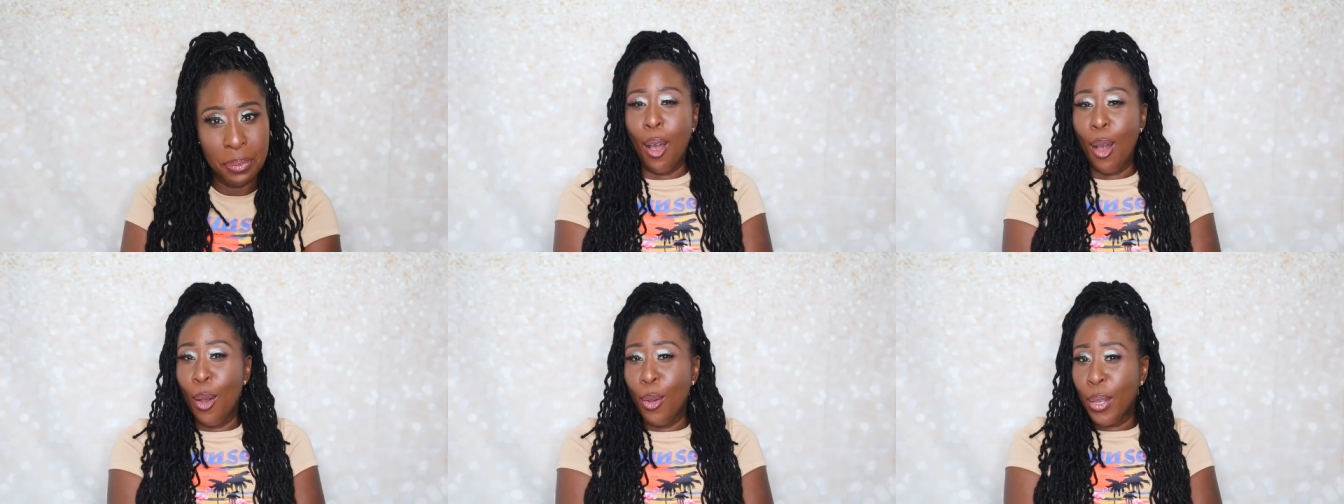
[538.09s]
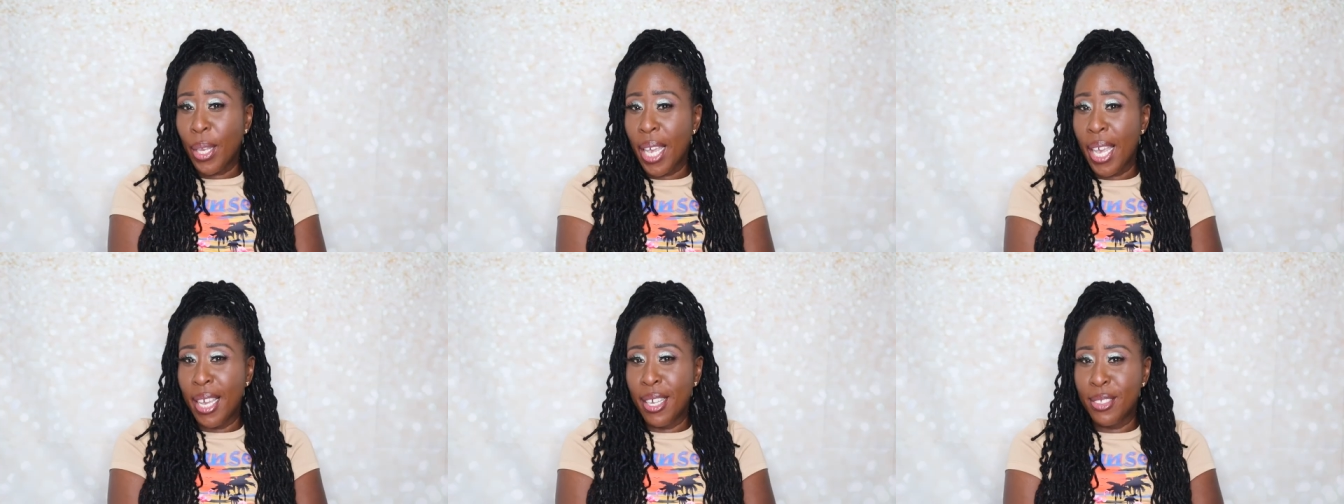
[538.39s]

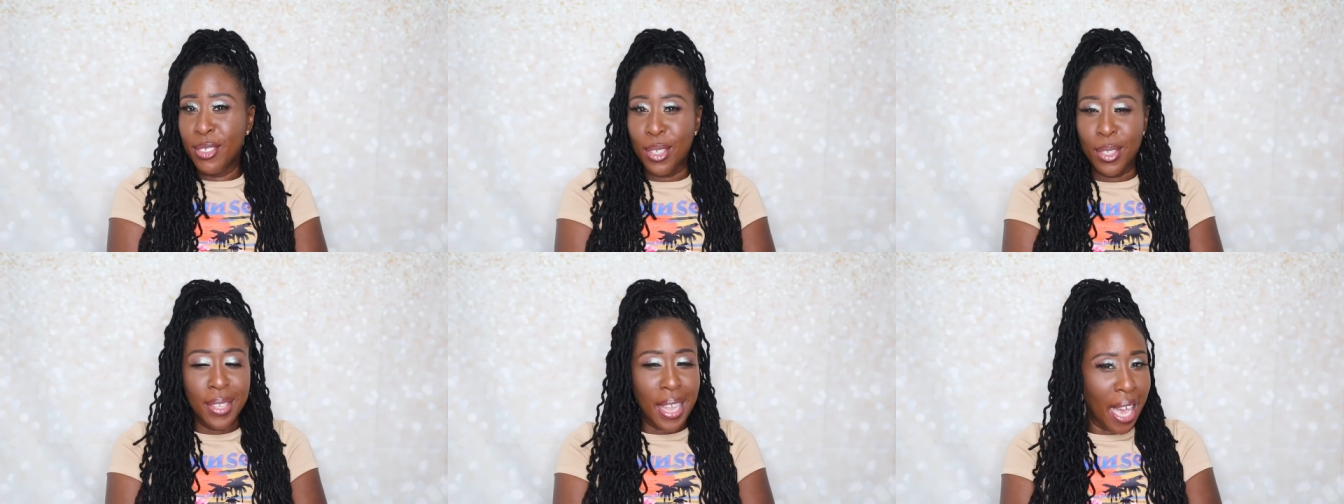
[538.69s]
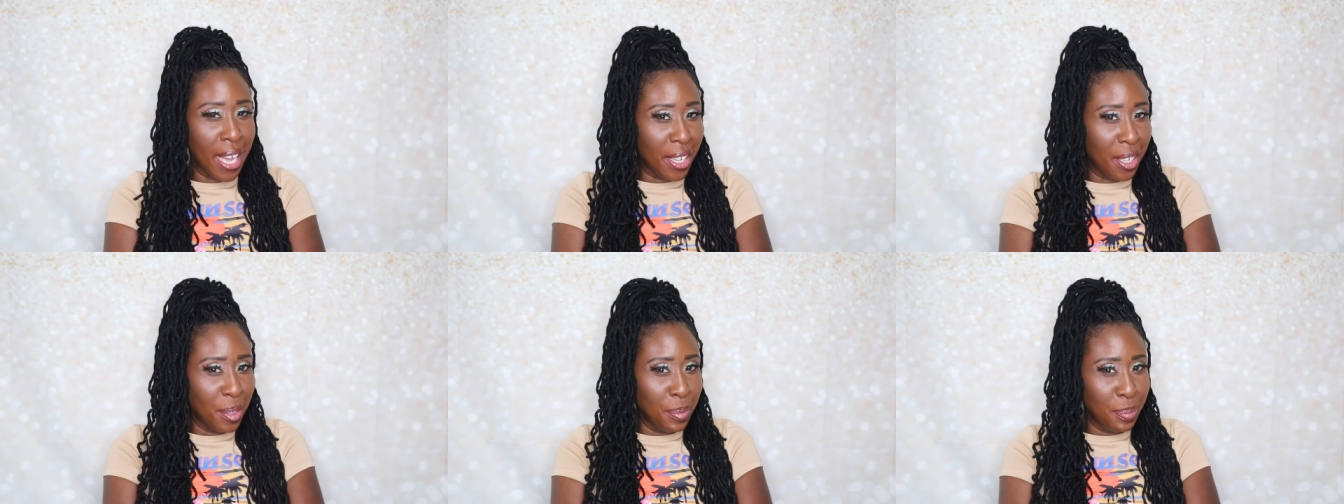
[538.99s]
Okay, so
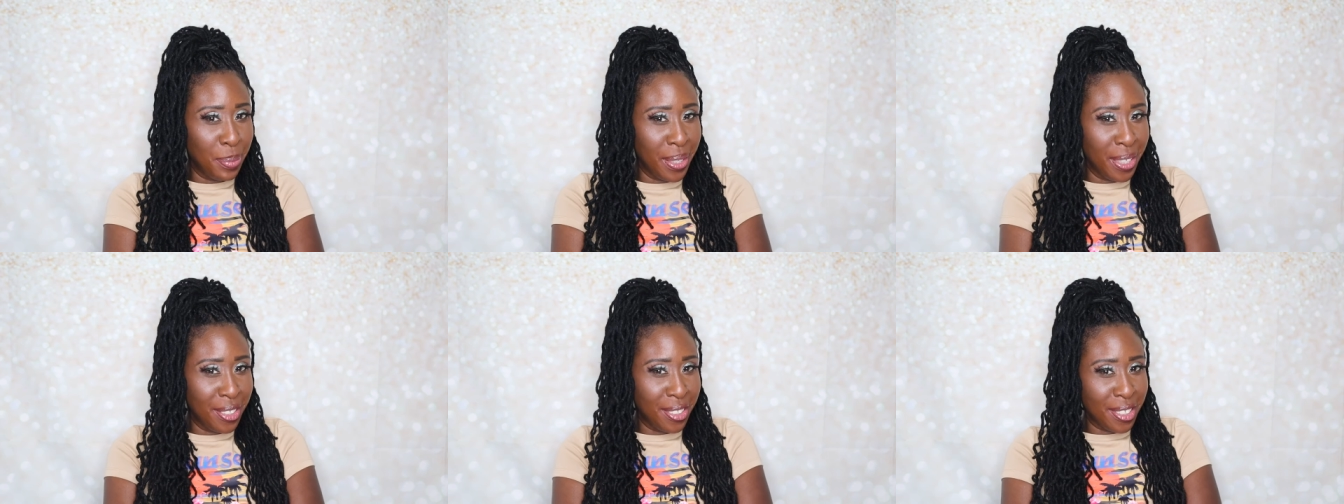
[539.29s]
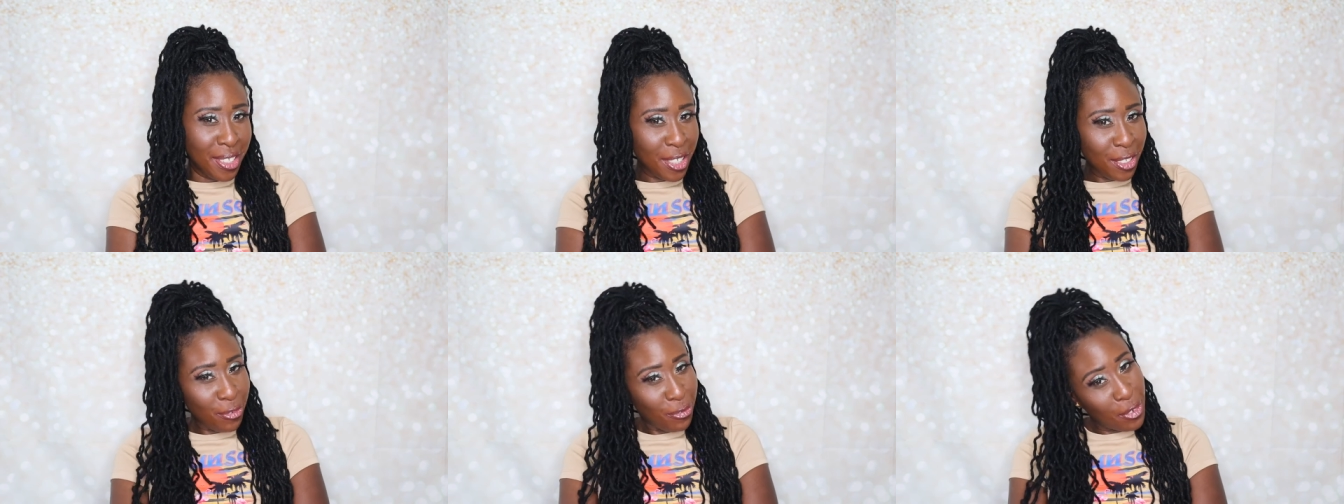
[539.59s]
that completes
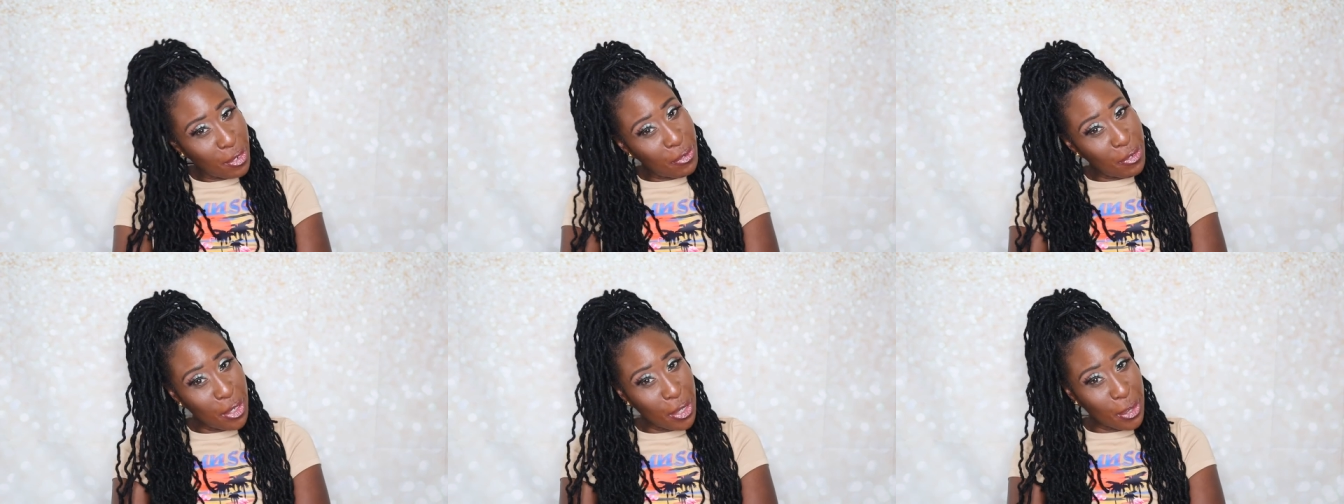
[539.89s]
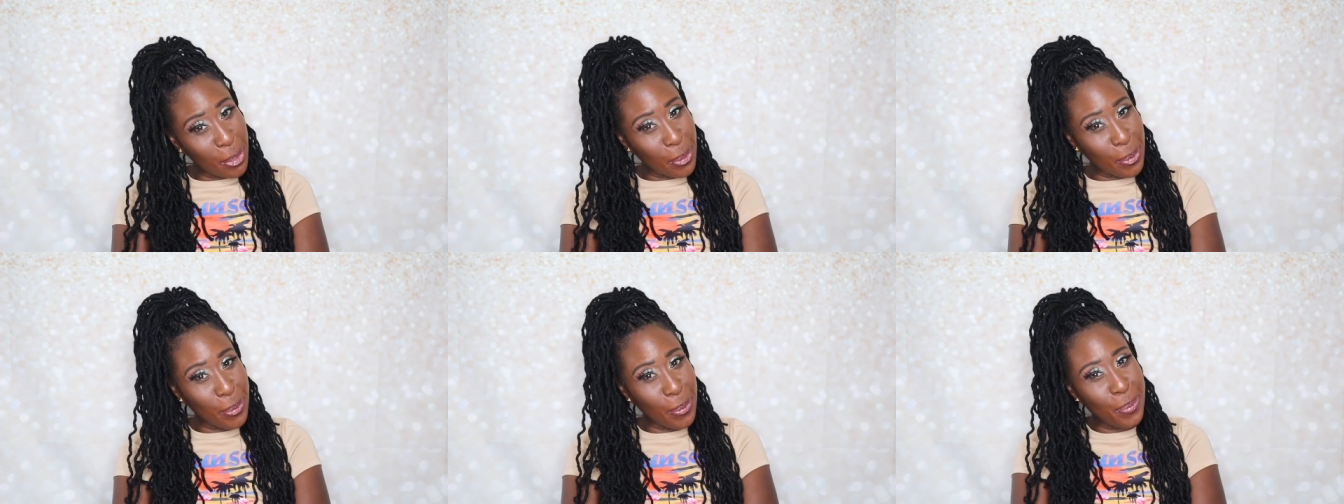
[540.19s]
this
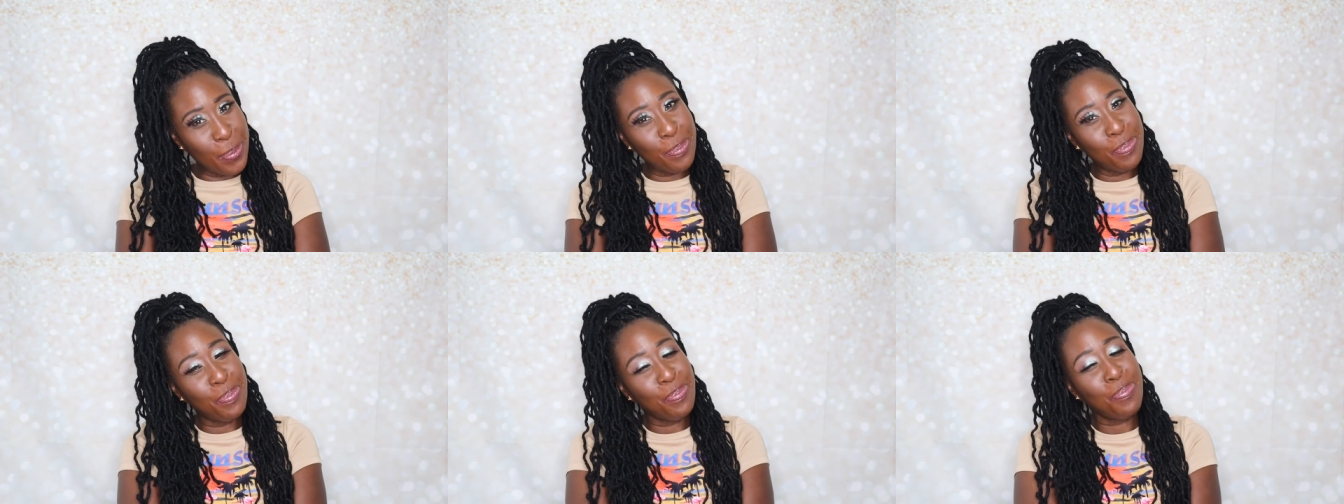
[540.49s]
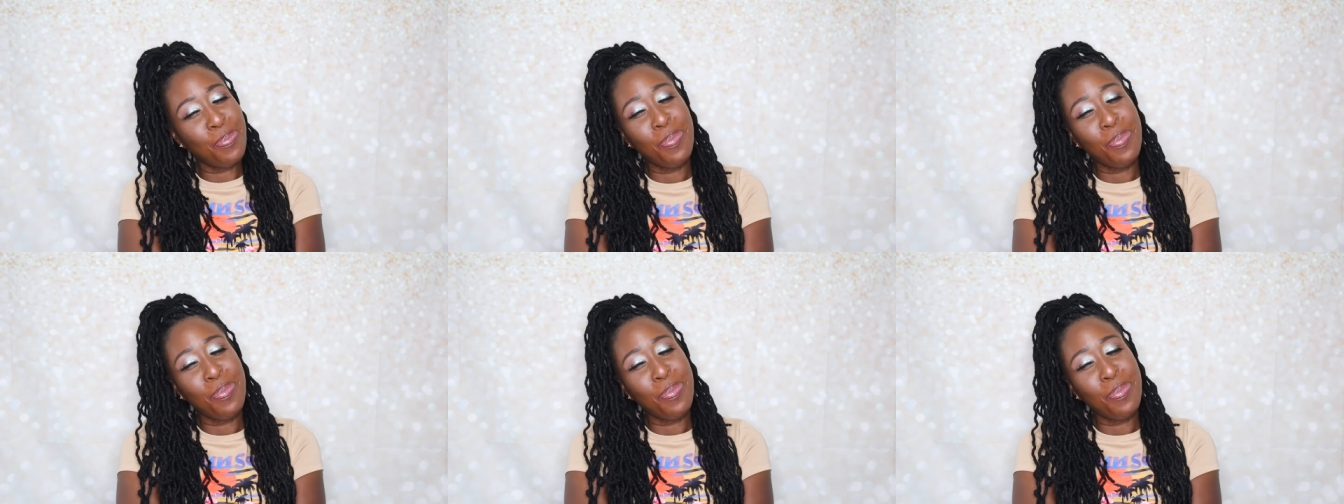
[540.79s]
review.